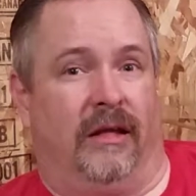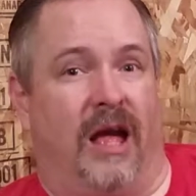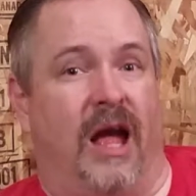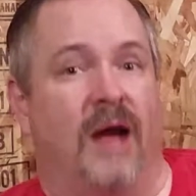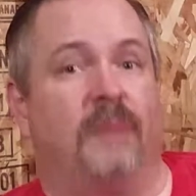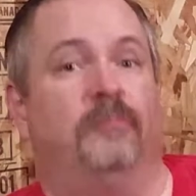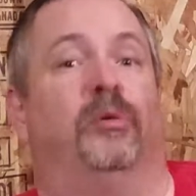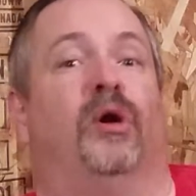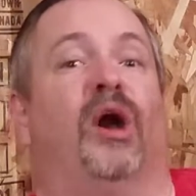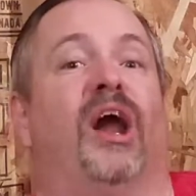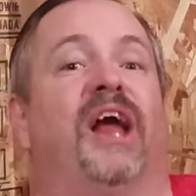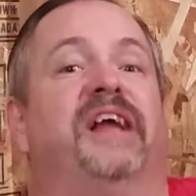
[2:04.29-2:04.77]
I
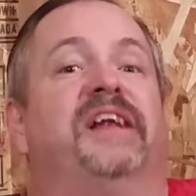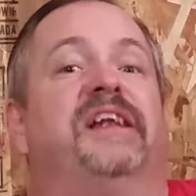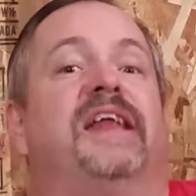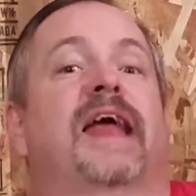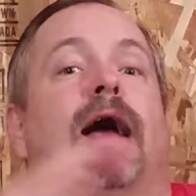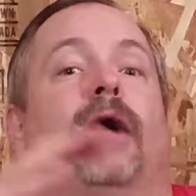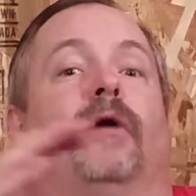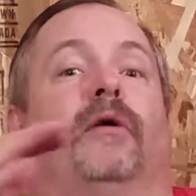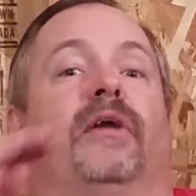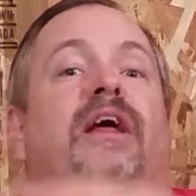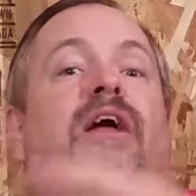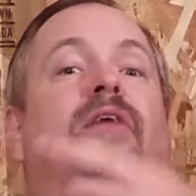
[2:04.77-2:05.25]
break
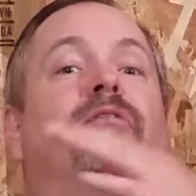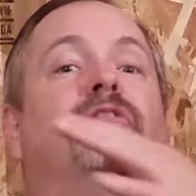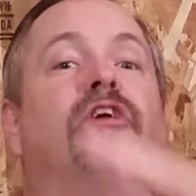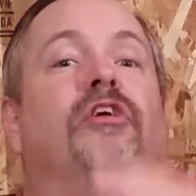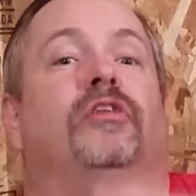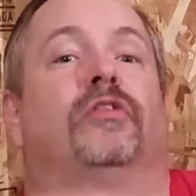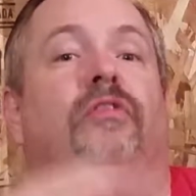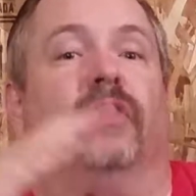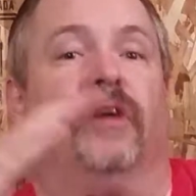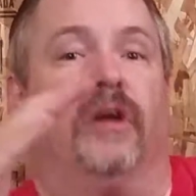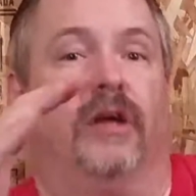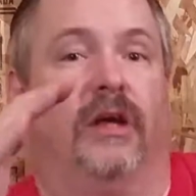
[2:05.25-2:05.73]
down
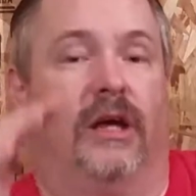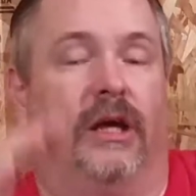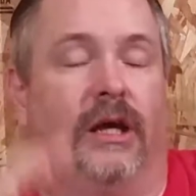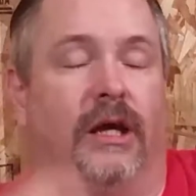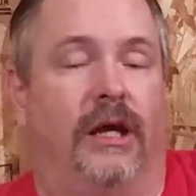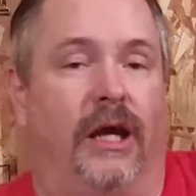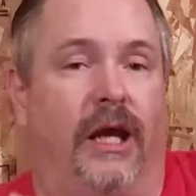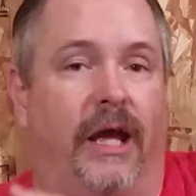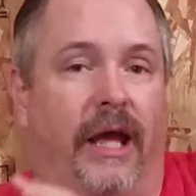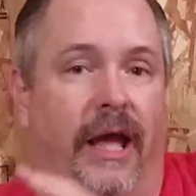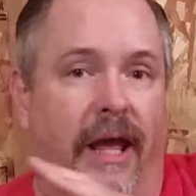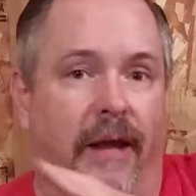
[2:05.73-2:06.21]

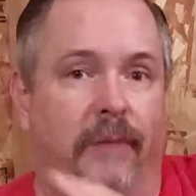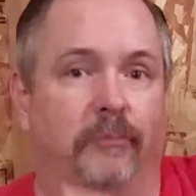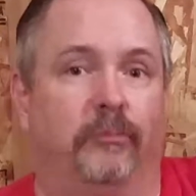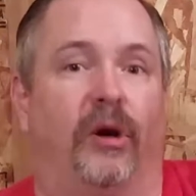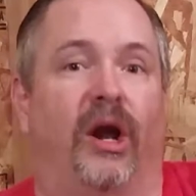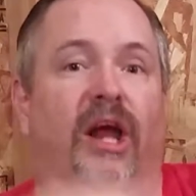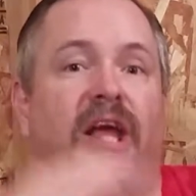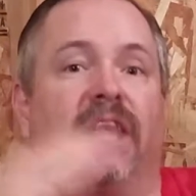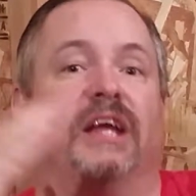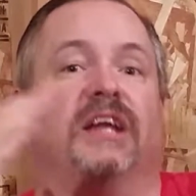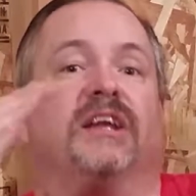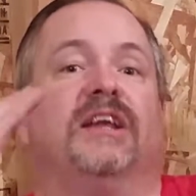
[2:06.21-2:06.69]
everything and
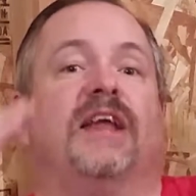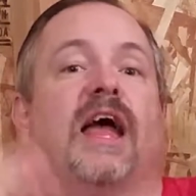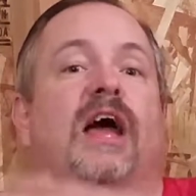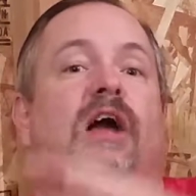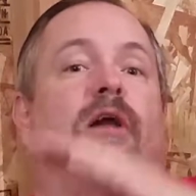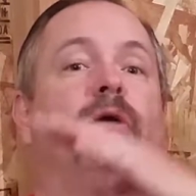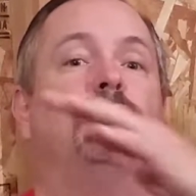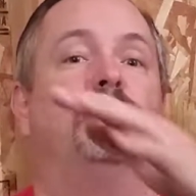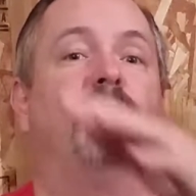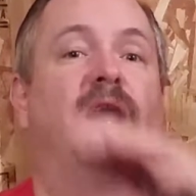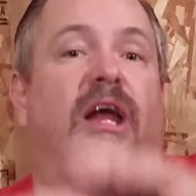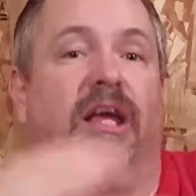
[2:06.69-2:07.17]
break it
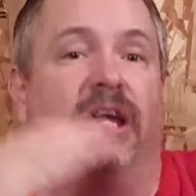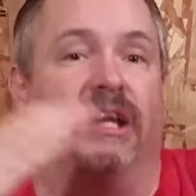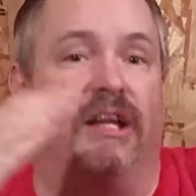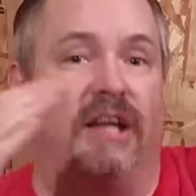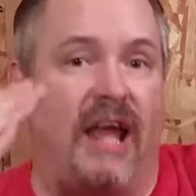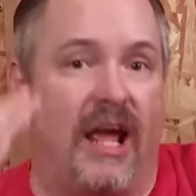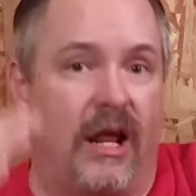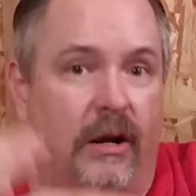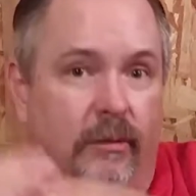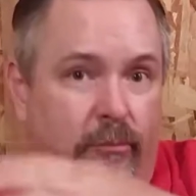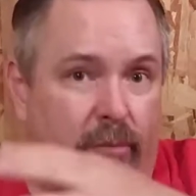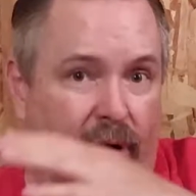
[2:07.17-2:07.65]
down and break it
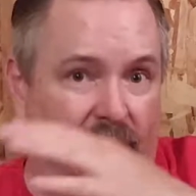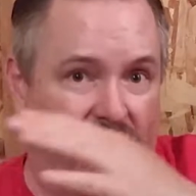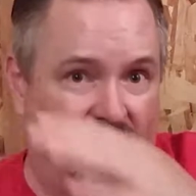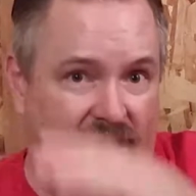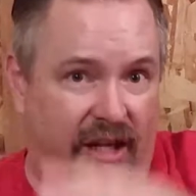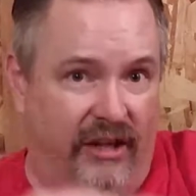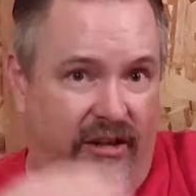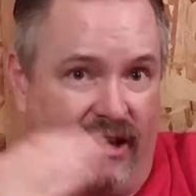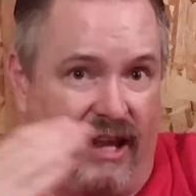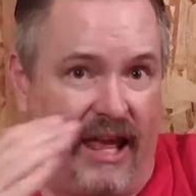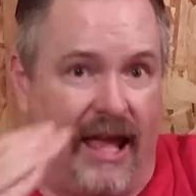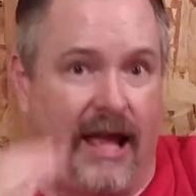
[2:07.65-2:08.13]
down and
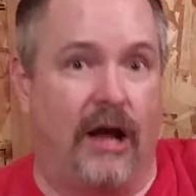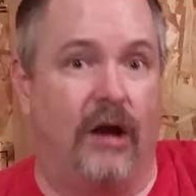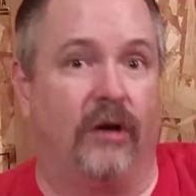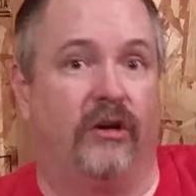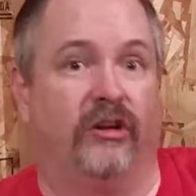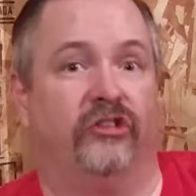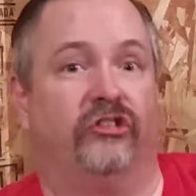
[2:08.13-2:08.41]
break it down.